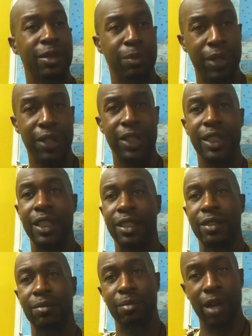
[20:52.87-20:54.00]
imperialist
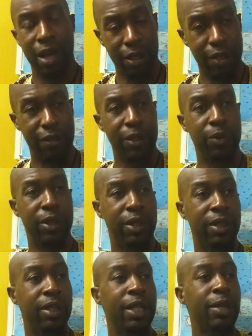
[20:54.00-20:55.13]
system all over the world